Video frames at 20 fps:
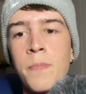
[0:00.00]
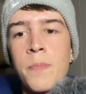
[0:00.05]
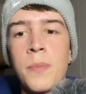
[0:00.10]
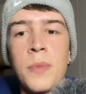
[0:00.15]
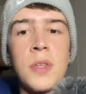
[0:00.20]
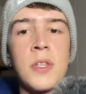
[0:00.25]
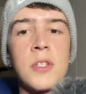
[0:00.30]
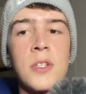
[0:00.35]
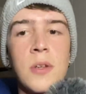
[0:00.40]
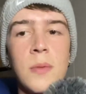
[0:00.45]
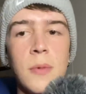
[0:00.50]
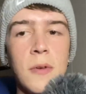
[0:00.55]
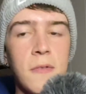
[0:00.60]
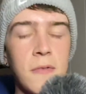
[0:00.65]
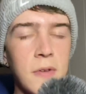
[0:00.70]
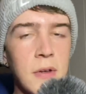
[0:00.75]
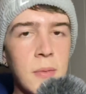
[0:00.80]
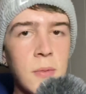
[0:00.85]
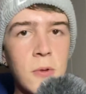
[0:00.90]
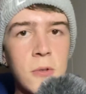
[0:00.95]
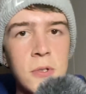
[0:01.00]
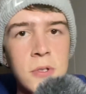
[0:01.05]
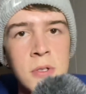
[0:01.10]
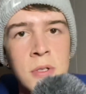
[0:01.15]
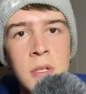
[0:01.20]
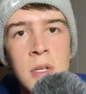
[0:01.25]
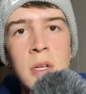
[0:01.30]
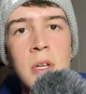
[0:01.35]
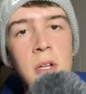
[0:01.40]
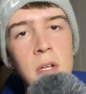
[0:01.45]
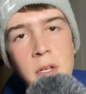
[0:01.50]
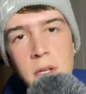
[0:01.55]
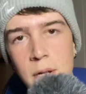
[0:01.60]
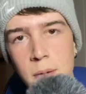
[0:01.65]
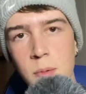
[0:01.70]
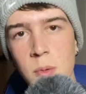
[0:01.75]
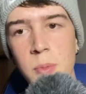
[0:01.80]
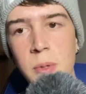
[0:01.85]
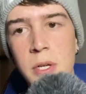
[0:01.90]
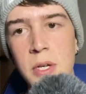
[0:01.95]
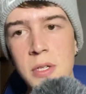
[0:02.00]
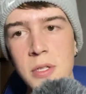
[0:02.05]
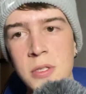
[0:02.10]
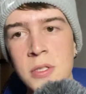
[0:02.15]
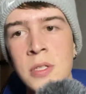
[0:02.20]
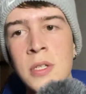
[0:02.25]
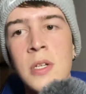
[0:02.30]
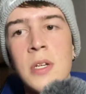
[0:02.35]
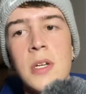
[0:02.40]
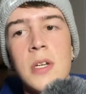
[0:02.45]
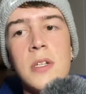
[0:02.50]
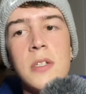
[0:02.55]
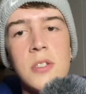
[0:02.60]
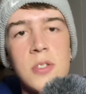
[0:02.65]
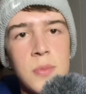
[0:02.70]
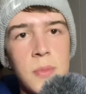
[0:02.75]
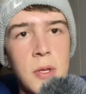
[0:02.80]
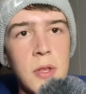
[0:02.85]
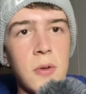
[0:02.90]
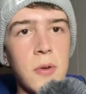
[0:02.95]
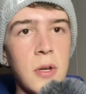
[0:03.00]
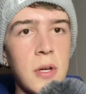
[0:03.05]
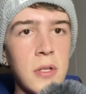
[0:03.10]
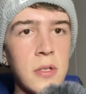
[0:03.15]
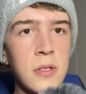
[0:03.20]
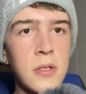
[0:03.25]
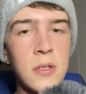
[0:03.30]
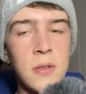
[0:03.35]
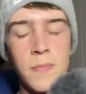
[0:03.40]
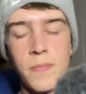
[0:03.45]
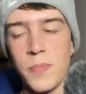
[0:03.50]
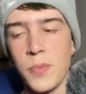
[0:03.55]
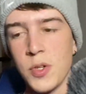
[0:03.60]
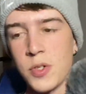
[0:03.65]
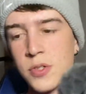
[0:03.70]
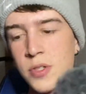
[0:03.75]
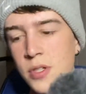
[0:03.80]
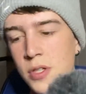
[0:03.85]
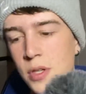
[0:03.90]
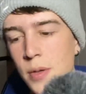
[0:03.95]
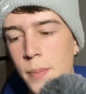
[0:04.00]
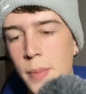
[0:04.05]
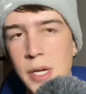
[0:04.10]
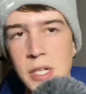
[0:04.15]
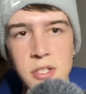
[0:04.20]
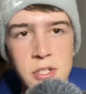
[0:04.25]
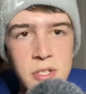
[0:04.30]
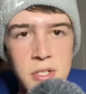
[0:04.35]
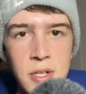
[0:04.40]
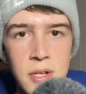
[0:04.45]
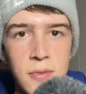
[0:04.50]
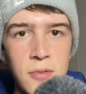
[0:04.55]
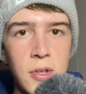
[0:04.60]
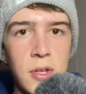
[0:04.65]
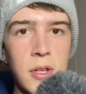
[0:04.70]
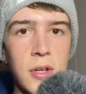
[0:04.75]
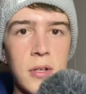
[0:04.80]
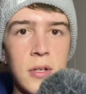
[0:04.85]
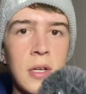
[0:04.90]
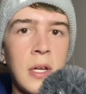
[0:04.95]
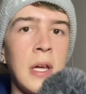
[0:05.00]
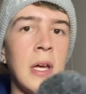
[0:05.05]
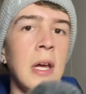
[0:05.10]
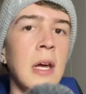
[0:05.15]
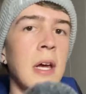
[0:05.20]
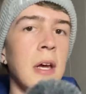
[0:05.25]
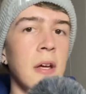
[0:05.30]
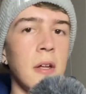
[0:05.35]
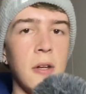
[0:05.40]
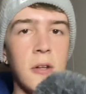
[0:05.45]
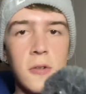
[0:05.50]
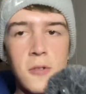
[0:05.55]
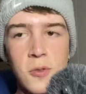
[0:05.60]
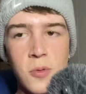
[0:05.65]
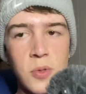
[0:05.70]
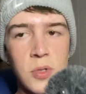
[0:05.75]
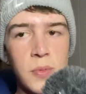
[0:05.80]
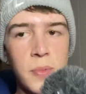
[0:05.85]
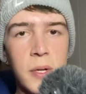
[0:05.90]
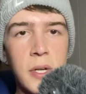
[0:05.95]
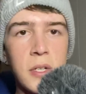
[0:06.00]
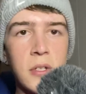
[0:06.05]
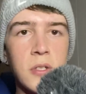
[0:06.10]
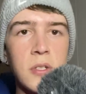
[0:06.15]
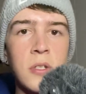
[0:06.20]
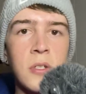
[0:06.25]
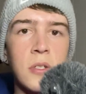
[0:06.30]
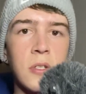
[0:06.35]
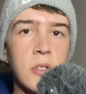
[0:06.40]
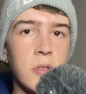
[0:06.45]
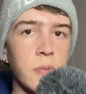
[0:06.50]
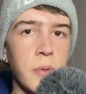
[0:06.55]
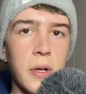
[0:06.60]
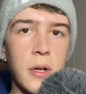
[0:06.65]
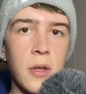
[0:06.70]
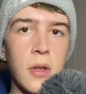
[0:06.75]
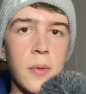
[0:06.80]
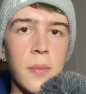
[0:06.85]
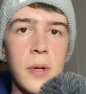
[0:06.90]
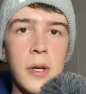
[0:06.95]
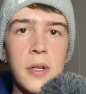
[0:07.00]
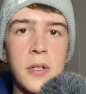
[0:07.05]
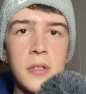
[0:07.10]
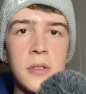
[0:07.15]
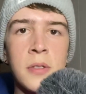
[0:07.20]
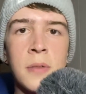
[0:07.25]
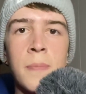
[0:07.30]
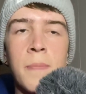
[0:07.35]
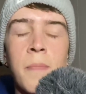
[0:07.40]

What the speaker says: It's going to be feebles, double pegs, and Smith grinds. Those are like the basis to everything. No switch pegs, just regular pegs.